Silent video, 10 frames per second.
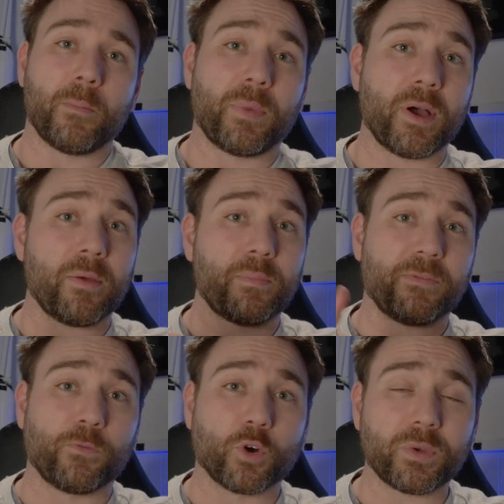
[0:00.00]
But
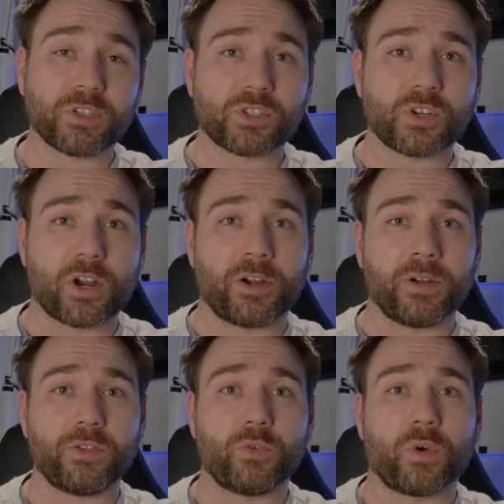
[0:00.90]
before we
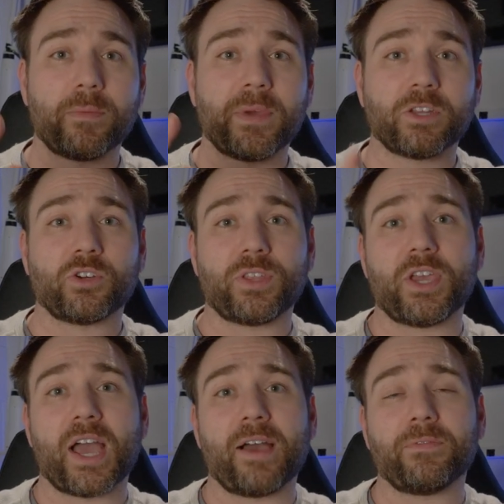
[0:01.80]
start, you wanna make sure that
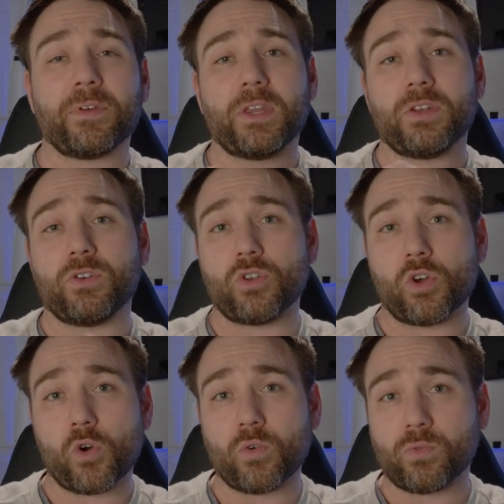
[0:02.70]
you have
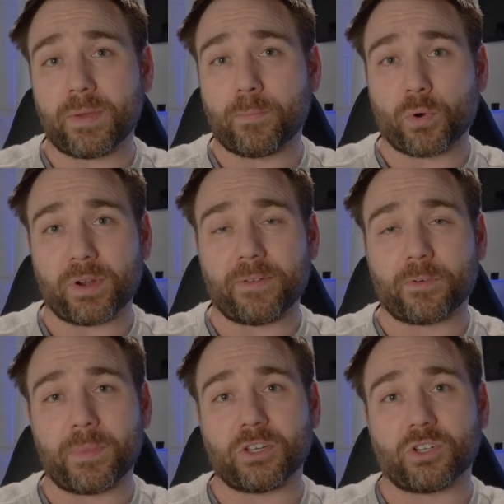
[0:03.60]
no important
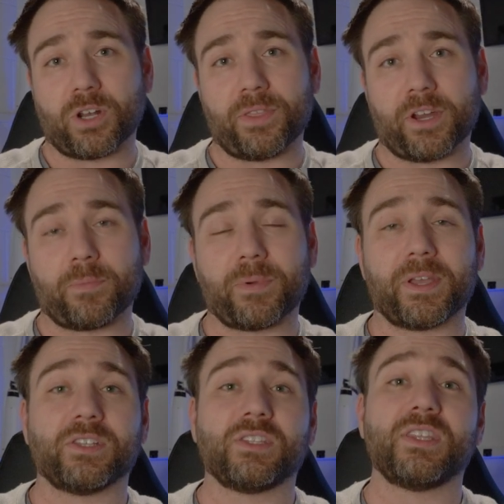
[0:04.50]
information on there
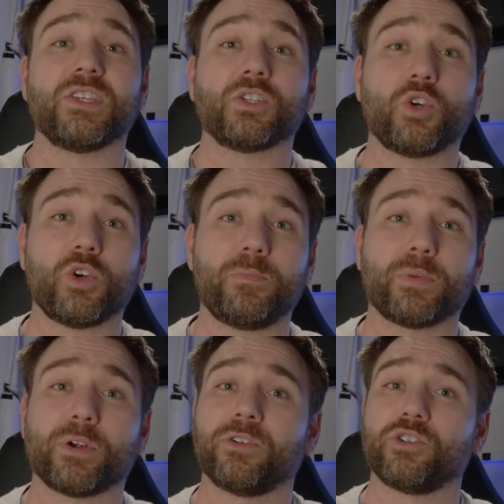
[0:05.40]
because this could
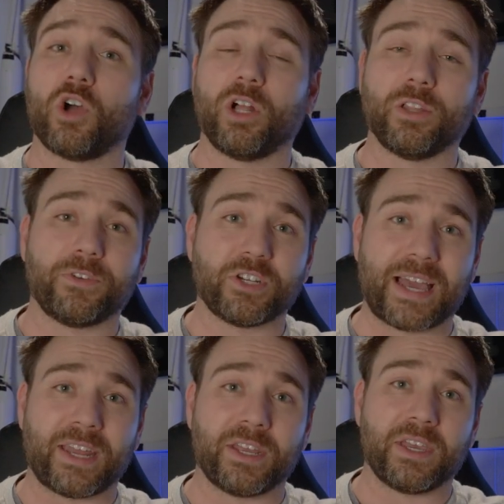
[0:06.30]
purge all of your
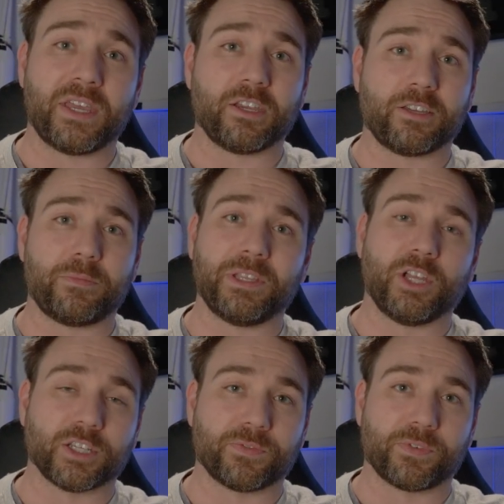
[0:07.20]
data and it could be lost